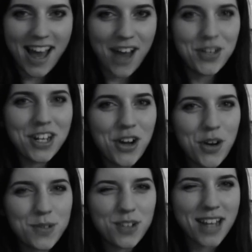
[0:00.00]
I really
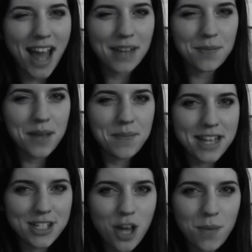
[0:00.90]
hope you liked my
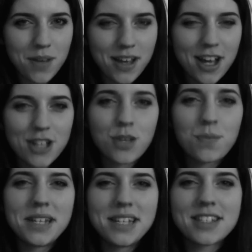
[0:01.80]
mashup, so
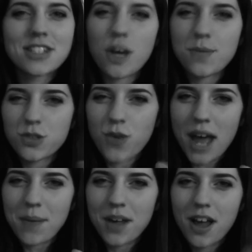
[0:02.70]
please subscribe,
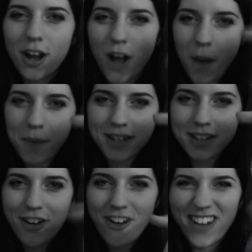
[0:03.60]
comment
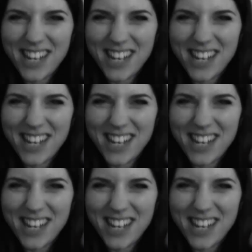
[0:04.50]
or